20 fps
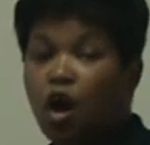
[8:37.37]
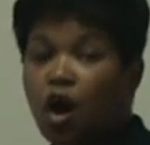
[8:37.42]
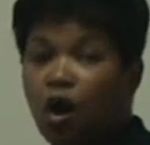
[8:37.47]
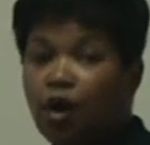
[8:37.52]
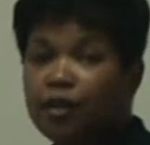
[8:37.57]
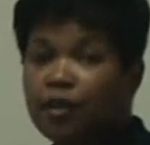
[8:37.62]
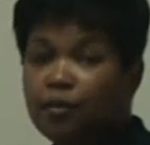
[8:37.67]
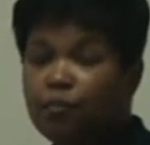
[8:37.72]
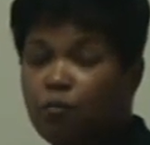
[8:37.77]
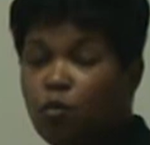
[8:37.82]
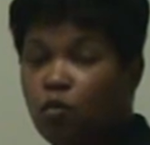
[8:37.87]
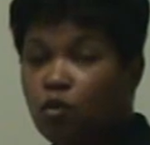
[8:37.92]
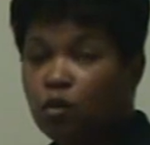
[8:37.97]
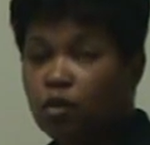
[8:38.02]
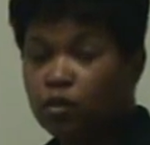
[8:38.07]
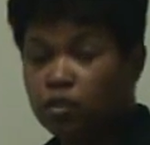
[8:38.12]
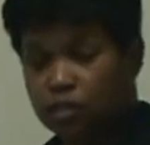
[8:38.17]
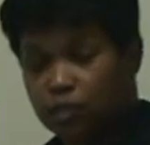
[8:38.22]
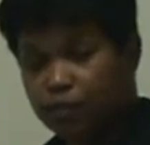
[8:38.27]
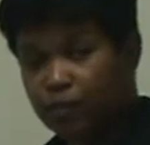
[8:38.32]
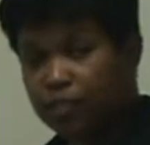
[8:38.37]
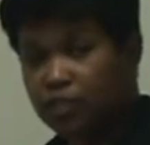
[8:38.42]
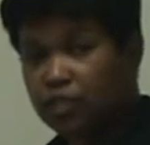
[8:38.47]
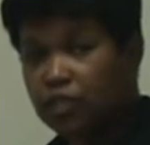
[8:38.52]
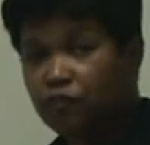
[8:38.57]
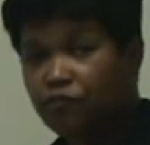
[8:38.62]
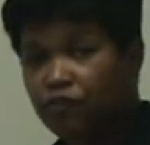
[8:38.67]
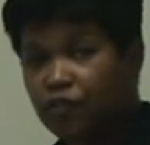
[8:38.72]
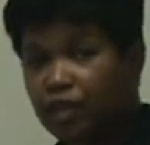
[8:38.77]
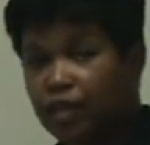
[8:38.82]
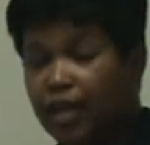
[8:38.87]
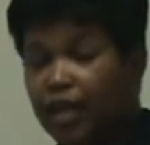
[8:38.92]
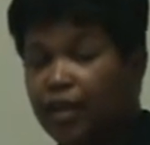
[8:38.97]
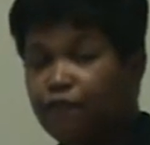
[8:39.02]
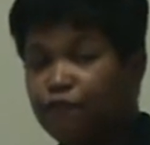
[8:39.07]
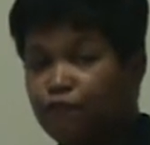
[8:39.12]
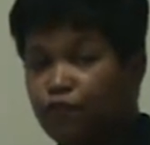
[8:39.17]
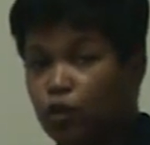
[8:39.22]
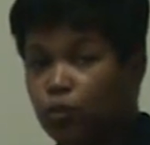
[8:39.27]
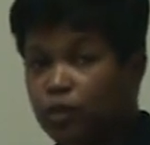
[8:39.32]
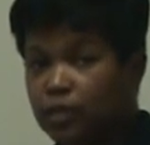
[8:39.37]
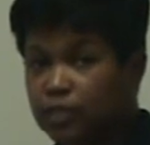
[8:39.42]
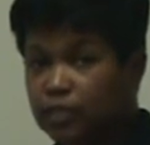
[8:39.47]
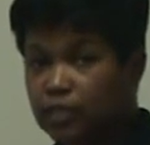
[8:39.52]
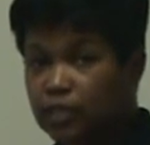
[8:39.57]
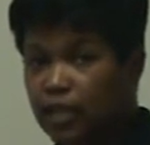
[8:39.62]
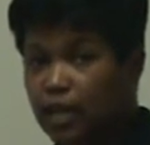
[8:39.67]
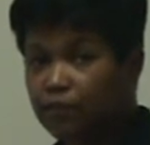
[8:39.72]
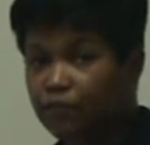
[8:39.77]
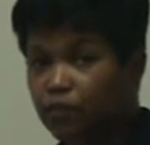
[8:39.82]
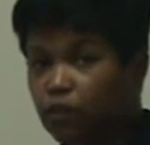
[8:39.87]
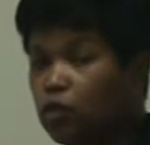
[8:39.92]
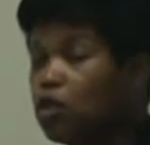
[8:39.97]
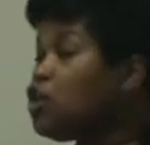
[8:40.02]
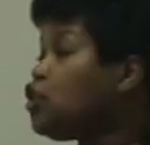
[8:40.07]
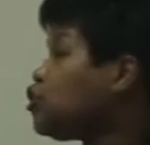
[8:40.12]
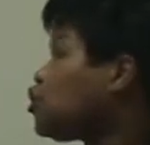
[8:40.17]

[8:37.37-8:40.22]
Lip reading: on a more specific and focused level.